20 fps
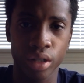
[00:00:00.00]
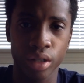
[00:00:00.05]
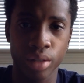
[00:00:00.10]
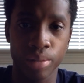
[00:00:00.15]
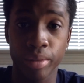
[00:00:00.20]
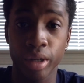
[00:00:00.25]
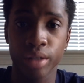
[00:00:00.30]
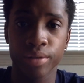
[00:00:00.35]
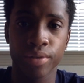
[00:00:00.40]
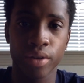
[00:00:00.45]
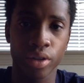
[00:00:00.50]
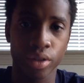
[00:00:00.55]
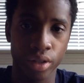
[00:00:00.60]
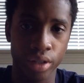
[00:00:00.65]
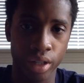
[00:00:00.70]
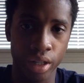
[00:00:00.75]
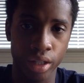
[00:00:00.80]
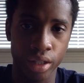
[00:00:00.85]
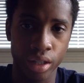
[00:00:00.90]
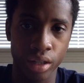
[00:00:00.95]
into much
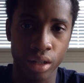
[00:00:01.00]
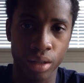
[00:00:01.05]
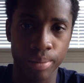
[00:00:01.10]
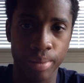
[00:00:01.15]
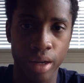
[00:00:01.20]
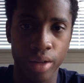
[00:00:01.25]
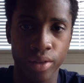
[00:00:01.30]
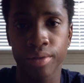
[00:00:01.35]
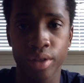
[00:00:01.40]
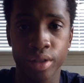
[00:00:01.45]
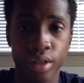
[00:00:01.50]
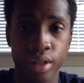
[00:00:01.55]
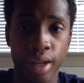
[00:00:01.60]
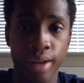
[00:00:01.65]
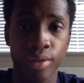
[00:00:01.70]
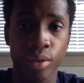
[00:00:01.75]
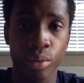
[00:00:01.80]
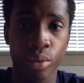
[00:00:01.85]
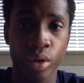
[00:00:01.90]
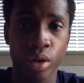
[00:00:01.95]
further detail about the
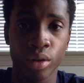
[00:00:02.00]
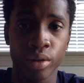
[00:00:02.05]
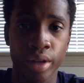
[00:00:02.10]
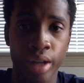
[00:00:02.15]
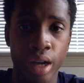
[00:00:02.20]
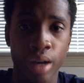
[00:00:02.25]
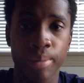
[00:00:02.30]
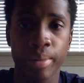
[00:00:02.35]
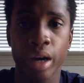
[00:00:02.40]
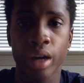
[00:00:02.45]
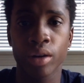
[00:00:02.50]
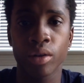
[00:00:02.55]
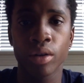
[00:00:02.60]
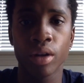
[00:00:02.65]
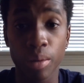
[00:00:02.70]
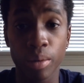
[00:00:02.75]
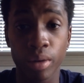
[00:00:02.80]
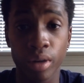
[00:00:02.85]
Save the World Now model.